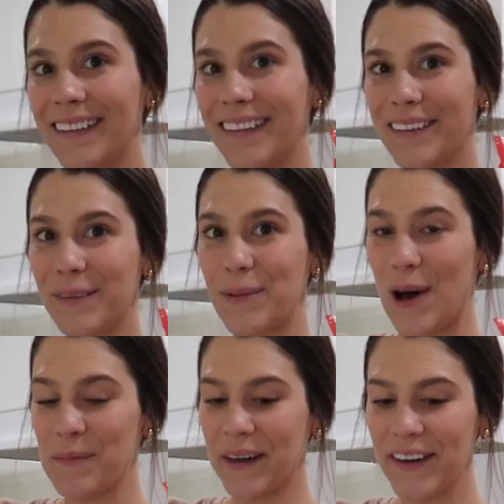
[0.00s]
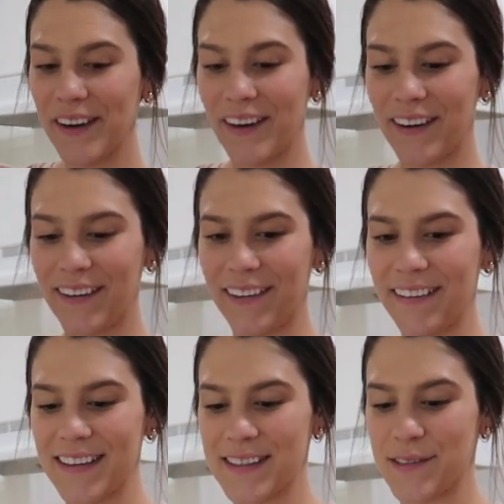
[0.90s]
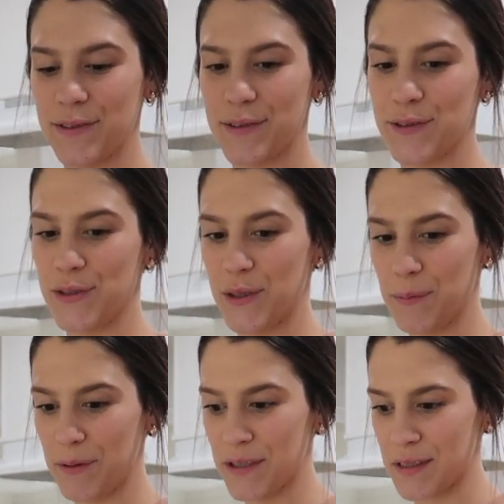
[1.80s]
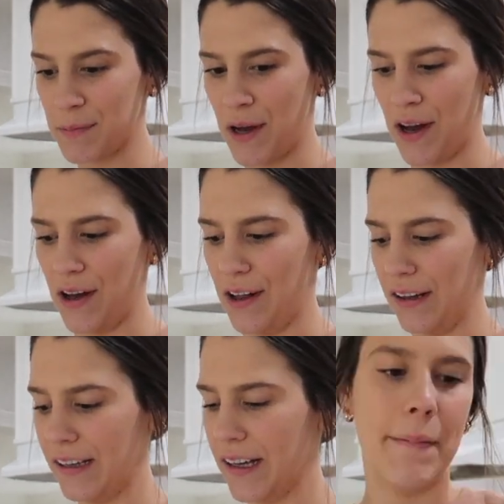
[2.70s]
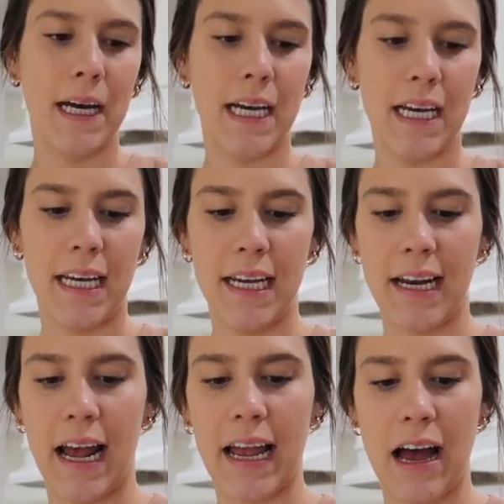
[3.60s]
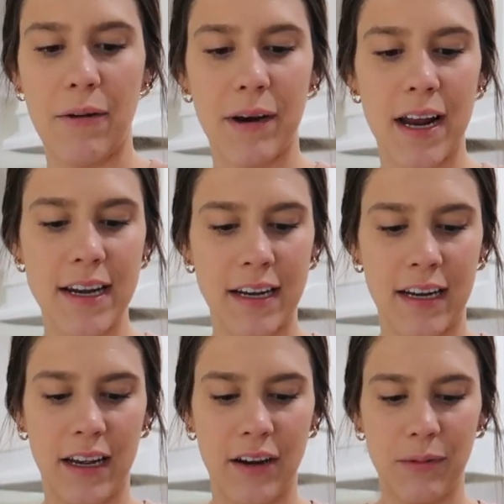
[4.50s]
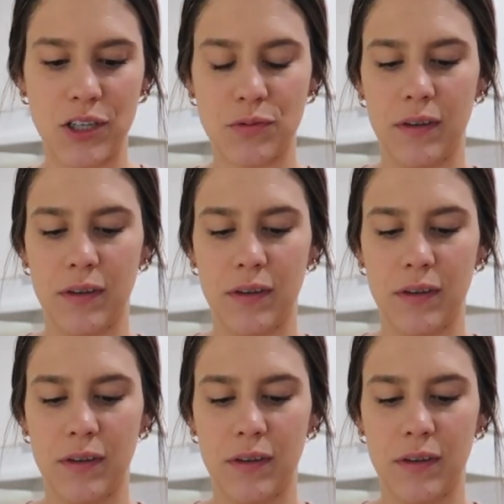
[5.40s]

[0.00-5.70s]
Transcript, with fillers: Little Walmart haul. It's super small, but I got what I needed, which